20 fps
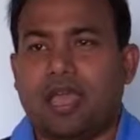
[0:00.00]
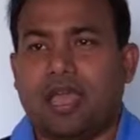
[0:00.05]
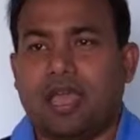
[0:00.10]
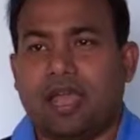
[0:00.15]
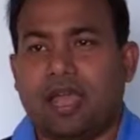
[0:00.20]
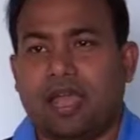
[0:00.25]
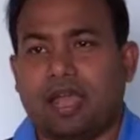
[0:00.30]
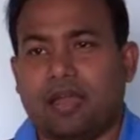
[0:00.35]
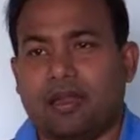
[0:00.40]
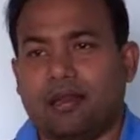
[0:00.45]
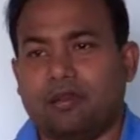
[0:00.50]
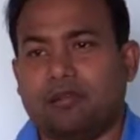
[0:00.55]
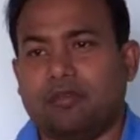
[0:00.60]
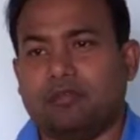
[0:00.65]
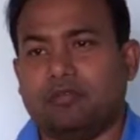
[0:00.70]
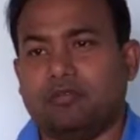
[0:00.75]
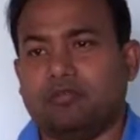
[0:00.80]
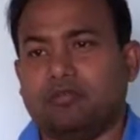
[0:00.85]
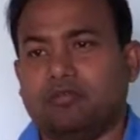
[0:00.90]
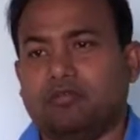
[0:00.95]
and
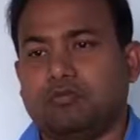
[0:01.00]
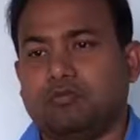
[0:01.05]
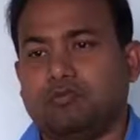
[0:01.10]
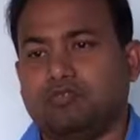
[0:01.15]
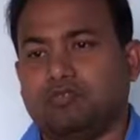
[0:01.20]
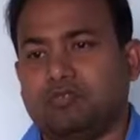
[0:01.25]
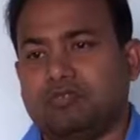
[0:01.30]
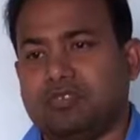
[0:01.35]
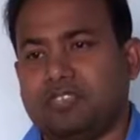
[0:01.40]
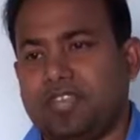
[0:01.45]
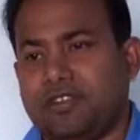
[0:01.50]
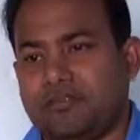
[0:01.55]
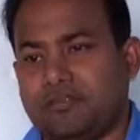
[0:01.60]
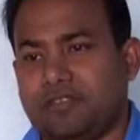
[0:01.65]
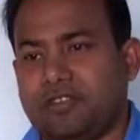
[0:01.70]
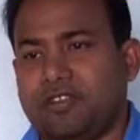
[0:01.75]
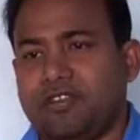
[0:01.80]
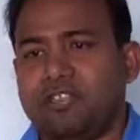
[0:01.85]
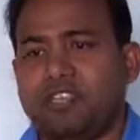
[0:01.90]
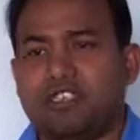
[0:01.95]

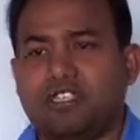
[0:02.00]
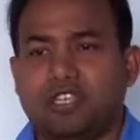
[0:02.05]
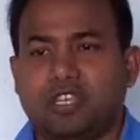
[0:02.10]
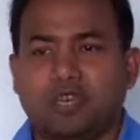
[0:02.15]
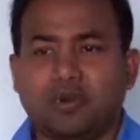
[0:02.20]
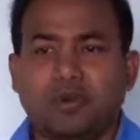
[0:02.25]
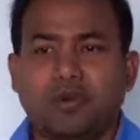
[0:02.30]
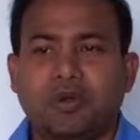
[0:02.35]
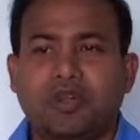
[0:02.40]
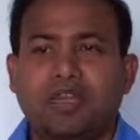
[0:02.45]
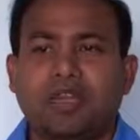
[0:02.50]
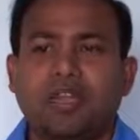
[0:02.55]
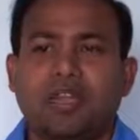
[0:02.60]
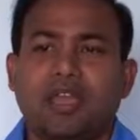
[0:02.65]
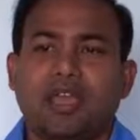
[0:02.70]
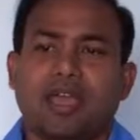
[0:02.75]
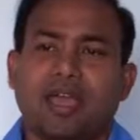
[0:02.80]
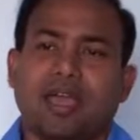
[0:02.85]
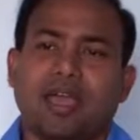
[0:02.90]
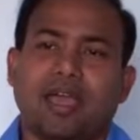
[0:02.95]
safety, security,
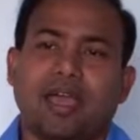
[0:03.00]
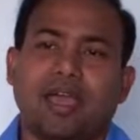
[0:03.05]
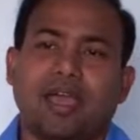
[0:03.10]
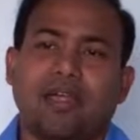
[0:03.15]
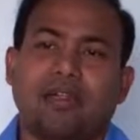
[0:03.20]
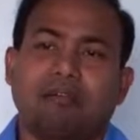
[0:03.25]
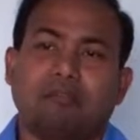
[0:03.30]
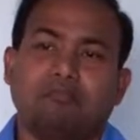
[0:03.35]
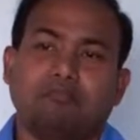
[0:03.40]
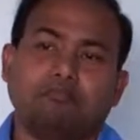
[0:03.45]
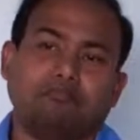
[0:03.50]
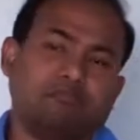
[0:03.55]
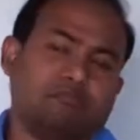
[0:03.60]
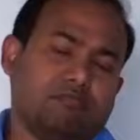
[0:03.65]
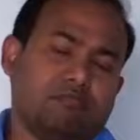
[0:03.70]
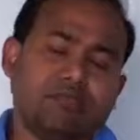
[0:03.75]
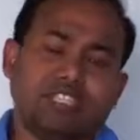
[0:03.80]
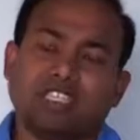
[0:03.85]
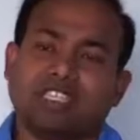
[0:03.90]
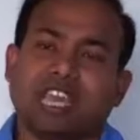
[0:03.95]
and
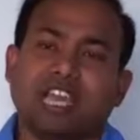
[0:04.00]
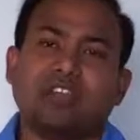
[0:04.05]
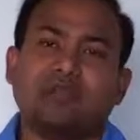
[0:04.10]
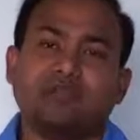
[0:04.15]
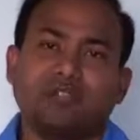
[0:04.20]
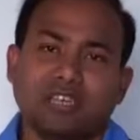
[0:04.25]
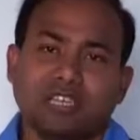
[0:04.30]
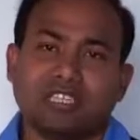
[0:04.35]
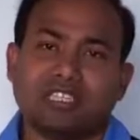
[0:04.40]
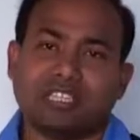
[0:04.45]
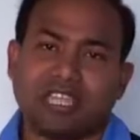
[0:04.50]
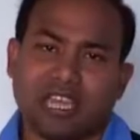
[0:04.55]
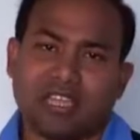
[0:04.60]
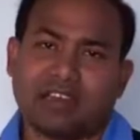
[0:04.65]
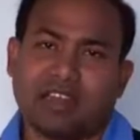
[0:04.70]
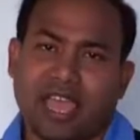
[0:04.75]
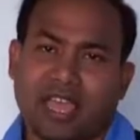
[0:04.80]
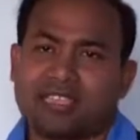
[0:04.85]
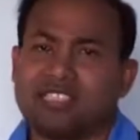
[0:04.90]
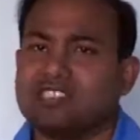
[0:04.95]
this kind of thing is
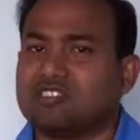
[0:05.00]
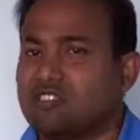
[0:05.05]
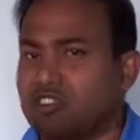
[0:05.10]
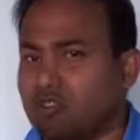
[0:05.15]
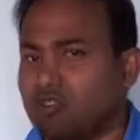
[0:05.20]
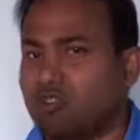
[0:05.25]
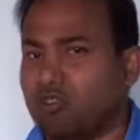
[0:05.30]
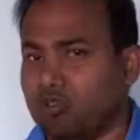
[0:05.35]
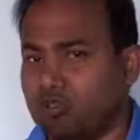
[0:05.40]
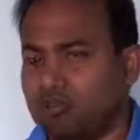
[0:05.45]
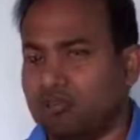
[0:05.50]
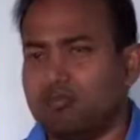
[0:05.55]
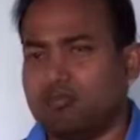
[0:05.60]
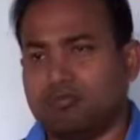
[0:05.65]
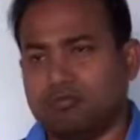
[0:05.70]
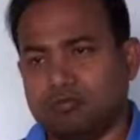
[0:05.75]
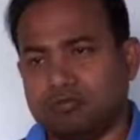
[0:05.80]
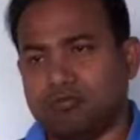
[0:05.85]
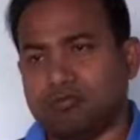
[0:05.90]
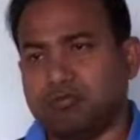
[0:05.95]
there. Access control,
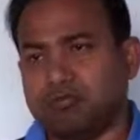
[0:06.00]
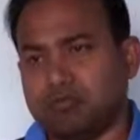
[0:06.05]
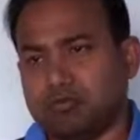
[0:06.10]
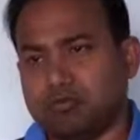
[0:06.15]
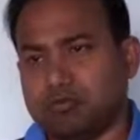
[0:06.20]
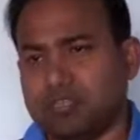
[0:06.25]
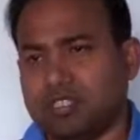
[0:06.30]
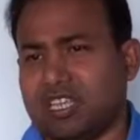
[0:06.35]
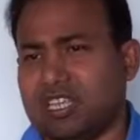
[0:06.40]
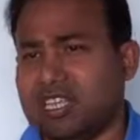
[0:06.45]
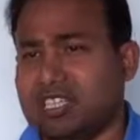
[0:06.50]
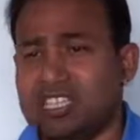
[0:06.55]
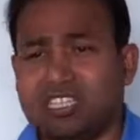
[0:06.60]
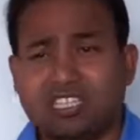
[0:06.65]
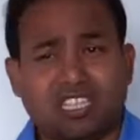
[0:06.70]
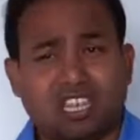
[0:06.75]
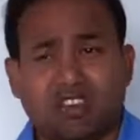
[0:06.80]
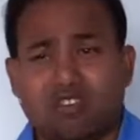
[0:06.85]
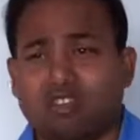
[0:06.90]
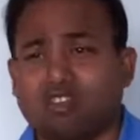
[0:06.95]

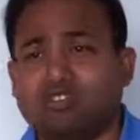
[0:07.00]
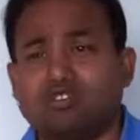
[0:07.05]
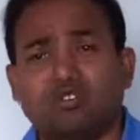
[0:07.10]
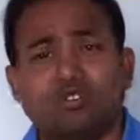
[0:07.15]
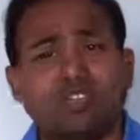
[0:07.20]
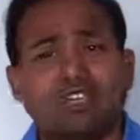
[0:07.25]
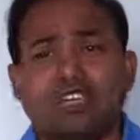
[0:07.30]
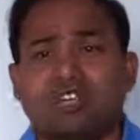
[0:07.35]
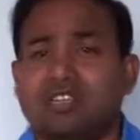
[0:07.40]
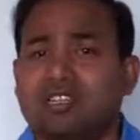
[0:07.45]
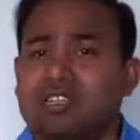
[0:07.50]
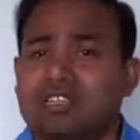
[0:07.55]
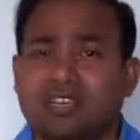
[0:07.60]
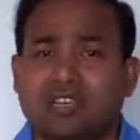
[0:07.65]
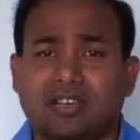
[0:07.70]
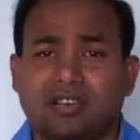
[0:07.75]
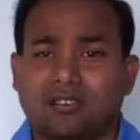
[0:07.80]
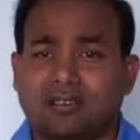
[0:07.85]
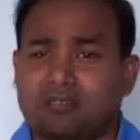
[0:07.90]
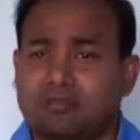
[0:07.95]
these are also there in
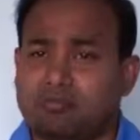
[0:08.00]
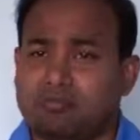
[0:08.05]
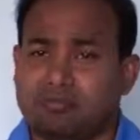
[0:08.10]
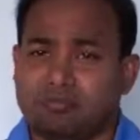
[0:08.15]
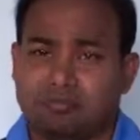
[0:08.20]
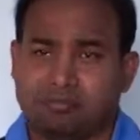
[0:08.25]
the